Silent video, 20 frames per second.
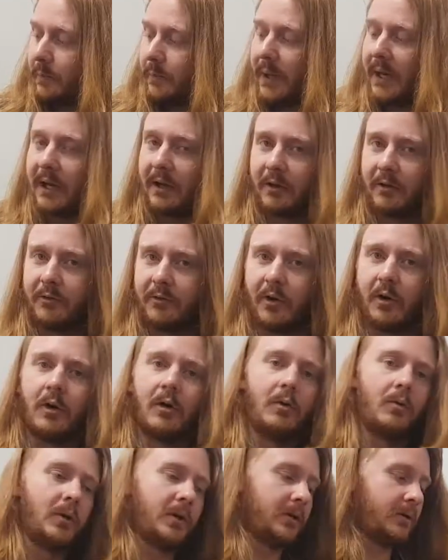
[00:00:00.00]
the pick
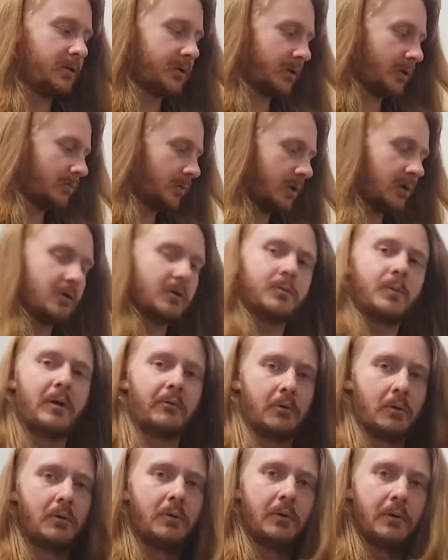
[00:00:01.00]
forward. So I'm going to use my
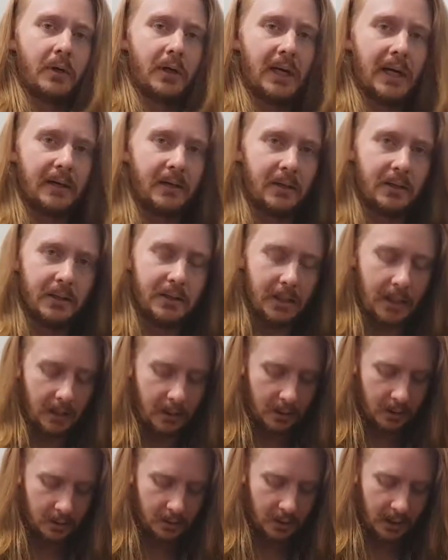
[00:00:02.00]
ruler again in a
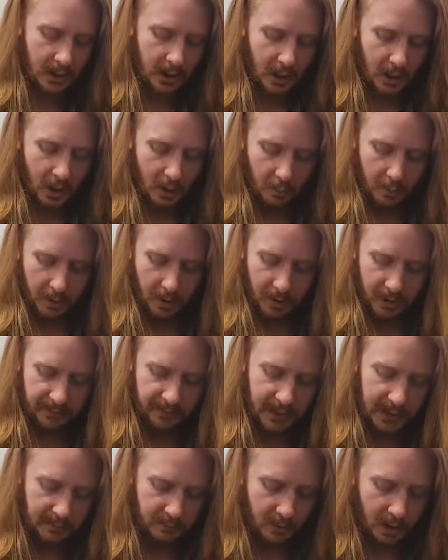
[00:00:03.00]
second. But
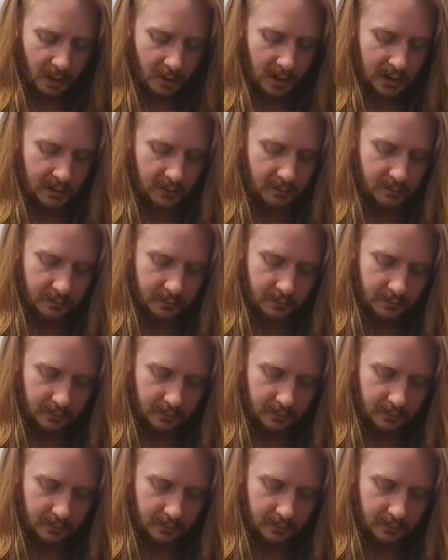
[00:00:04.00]
if I'm going,